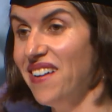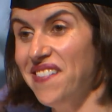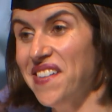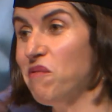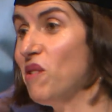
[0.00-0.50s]

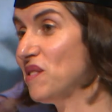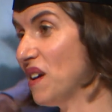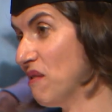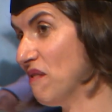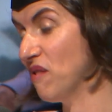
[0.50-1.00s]
There was,
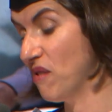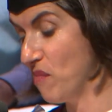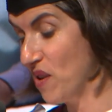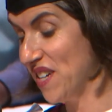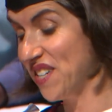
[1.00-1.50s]
however, a
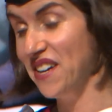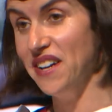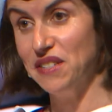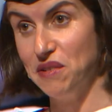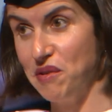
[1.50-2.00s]
Monash
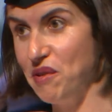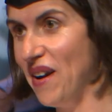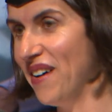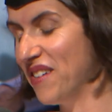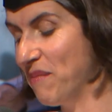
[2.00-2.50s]
connection
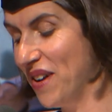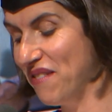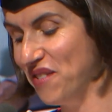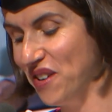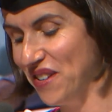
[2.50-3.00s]
throughout, you may have
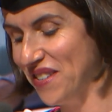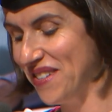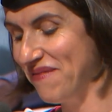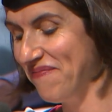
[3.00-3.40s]
noticed.